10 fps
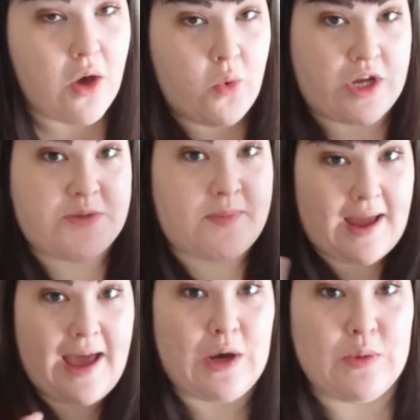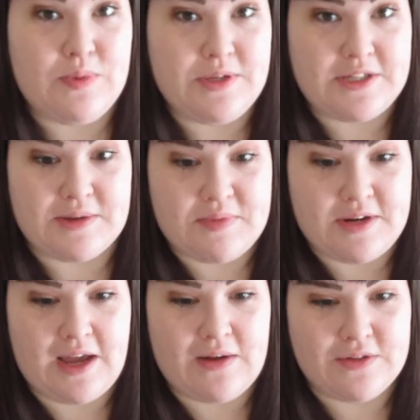which might help
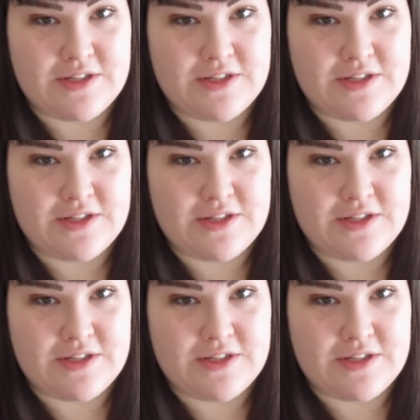somebody else.